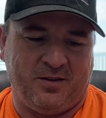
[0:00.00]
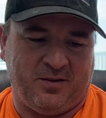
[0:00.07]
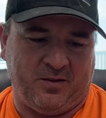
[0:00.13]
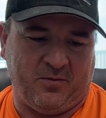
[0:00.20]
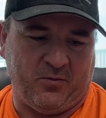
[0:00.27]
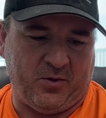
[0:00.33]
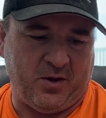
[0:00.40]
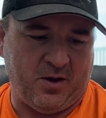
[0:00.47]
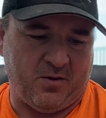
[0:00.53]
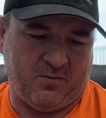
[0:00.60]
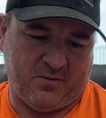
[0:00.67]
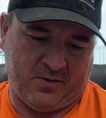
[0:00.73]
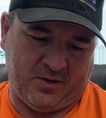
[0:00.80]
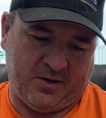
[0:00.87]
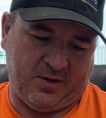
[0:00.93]
And we got
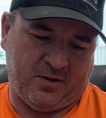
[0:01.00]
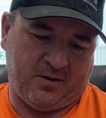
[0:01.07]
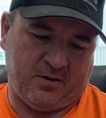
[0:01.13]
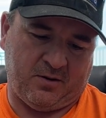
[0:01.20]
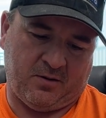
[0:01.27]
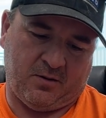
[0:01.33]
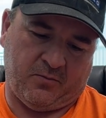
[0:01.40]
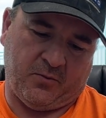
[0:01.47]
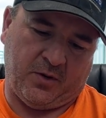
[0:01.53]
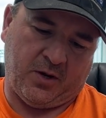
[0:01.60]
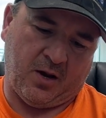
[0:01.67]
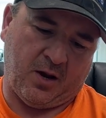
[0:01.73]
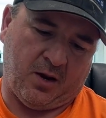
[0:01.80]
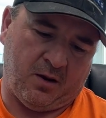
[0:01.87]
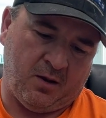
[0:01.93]
one here. We
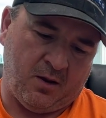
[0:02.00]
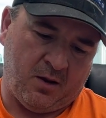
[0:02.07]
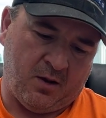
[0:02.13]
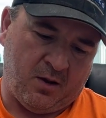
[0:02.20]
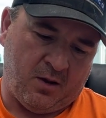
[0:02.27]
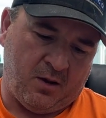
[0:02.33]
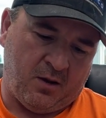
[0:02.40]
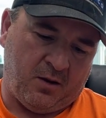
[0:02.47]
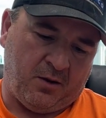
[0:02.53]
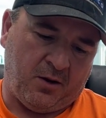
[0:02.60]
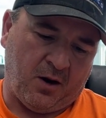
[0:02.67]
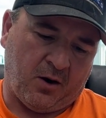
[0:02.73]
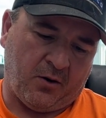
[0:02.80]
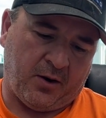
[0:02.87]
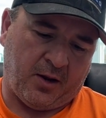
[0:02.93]
got
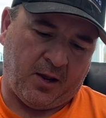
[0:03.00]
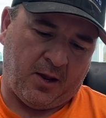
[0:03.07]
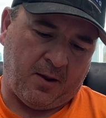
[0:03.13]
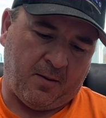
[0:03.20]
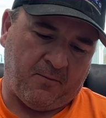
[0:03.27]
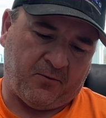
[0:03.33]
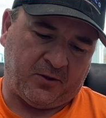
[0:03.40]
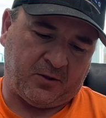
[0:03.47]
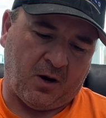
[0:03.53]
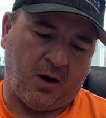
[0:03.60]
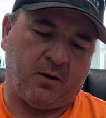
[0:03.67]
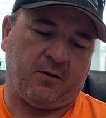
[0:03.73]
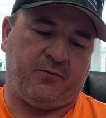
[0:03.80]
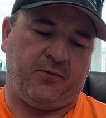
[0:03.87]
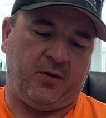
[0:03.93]
Yari M
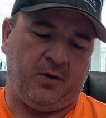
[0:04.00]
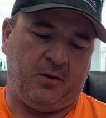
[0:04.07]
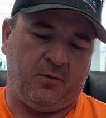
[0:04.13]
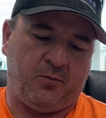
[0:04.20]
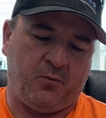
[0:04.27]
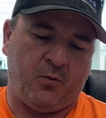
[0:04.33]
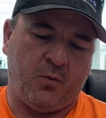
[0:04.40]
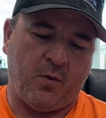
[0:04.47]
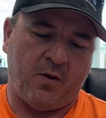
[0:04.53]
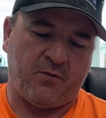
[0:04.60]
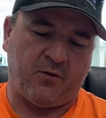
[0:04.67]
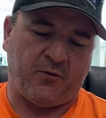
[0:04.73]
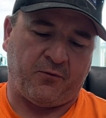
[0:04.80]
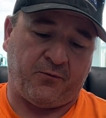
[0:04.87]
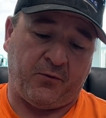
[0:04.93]
Photography.
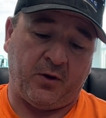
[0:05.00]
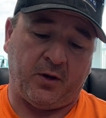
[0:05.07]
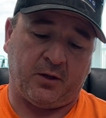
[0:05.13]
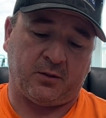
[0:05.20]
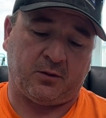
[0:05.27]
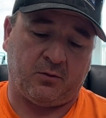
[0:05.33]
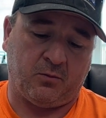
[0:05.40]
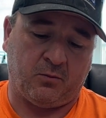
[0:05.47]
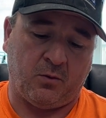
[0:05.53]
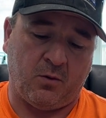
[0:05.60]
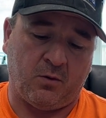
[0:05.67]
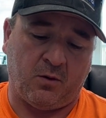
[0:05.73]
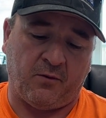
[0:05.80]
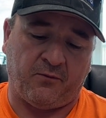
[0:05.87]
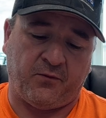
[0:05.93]
Whoever fixed the
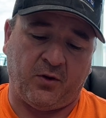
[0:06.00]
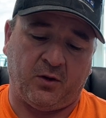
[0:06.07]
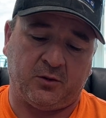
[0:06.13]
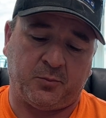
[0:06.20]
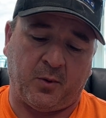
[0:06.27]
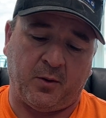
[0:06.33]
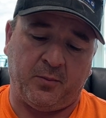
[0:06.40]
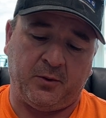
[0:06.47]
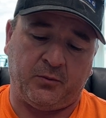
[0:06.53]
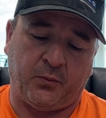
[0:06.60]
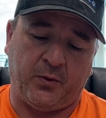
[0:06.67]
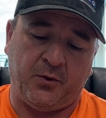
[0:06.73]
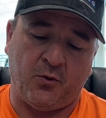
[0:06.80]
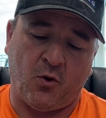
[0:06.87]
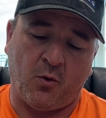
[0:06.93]
road on Felspar
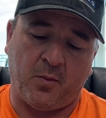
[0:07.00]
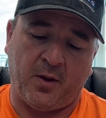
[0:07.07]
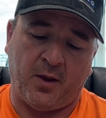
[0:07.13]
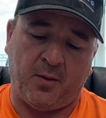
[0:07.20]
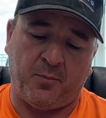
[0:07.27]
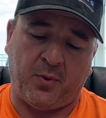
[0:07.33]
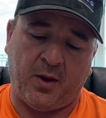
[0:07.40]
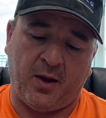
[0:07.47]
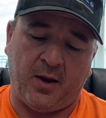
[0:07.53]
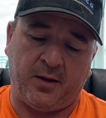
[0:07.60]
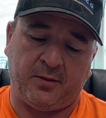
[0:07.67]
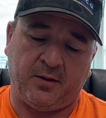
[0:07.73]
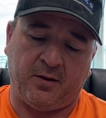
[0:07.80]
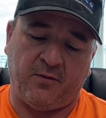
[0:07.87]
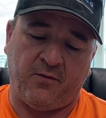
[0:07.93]
between Norma and Peg
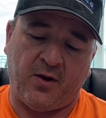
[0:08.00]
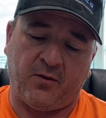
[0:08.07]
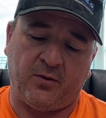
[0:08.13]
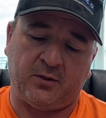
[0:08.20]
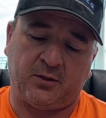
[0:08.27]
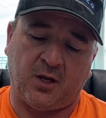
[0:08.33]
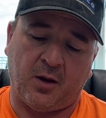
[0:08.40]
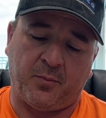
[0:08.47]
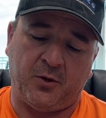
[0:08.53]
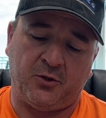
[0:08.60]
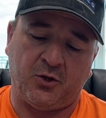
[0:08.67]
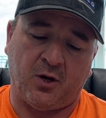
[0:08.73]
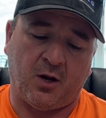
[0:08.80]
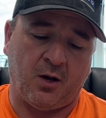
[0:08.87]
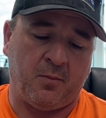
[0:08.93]
did a very sloppy
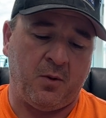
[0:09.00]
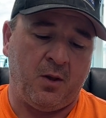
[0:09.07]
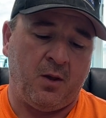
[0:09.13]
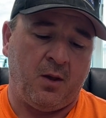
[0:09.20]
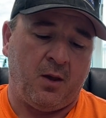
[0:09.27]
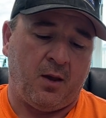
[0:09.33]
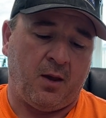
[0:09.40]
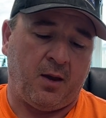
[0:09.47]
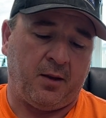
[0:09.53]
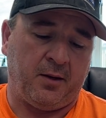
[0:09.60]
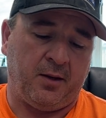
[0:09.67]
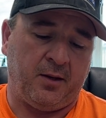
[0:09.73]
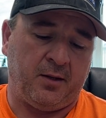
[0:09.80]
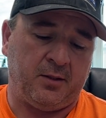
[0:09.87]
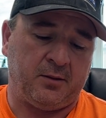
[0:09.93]
job, and
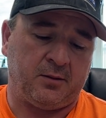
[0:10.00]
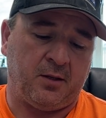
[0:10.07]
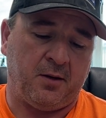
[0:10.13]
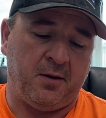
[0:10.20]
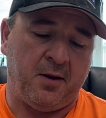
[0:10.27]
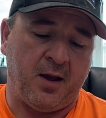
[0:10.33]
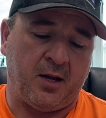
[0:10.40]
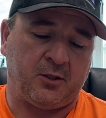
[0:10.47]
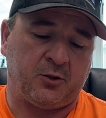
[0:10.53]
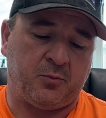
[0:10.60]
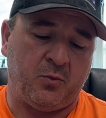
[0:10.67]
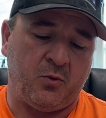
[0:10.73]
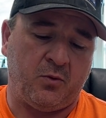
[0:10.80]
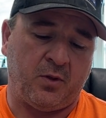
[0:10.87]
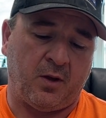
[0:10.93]
it is not
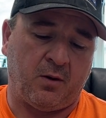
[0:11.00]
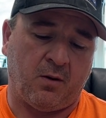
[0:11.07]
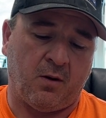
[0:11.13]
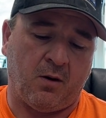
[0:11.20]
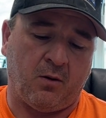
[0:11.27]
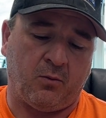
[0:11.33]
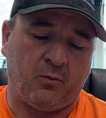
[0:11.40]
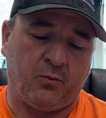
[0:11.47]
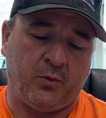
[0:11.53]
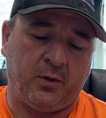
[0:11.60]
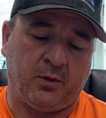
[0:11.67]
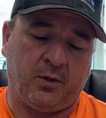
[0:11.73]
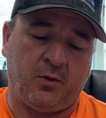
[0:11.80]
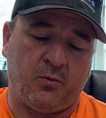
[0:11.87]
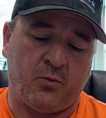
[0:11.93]
smooth at all.
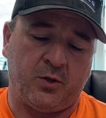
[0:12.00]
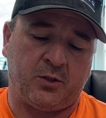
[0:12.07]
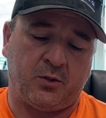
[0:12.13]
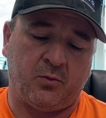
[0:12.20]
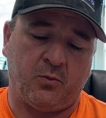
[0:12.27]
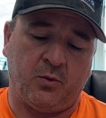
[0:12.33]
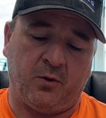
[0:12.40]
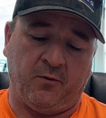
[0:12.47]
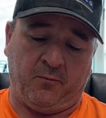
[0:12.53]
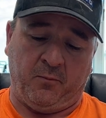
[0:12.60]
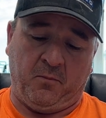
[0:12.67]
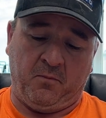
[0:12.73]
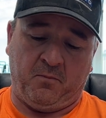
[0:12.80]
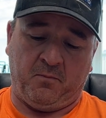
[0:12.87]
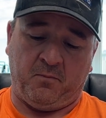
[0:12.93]
Really wish it would have
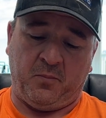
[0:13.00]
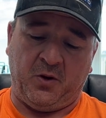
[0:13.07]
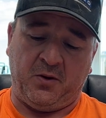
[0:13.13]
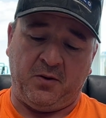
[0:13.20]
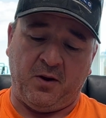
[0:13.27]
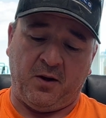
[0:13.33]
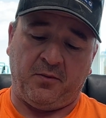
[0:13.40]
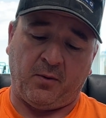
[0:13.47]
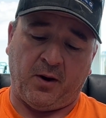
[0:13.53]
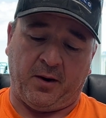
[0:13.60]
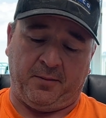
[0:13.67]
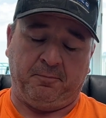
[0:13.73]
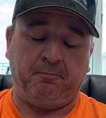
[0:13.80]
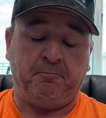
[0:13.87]
been done right.